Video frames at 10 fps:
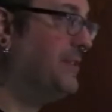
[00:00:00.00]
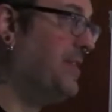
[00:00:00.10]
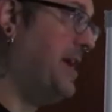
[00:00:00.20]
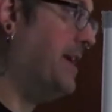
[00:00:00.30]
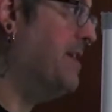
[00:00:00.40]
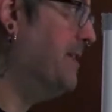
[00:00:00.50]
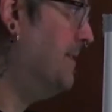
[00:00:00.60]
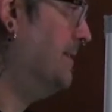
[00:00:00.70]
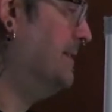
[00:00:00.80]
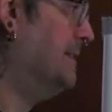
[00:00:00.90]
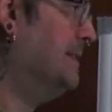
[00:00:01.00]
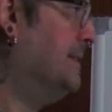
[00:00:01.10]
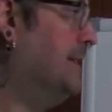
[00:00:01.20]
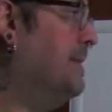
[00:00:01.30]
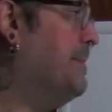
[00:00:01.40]
thing
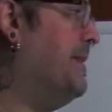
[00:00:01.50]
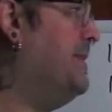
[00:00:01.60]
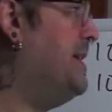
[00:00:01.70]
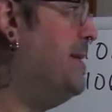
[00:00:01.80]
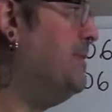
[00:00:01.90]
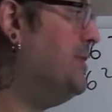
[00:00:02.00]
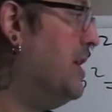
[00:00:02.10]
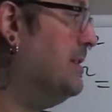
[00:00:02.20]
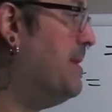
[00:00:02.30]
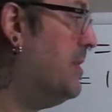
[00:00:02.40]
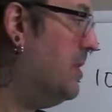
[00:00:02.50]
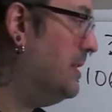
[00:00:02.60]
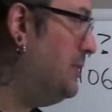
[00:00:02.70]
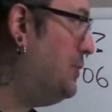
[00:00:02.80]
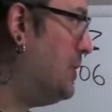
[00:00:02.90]
by the time you talked about all
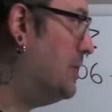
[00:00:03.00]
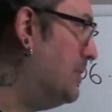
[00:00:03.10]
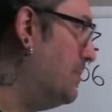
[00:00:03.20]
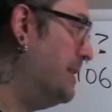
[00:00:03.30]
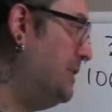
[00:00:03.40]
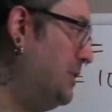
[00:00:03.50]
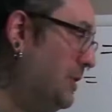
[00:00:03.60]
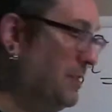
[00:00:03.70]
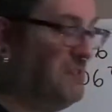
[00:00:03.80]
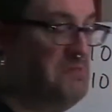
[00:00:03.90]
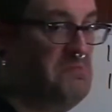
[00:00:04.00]
this junk, which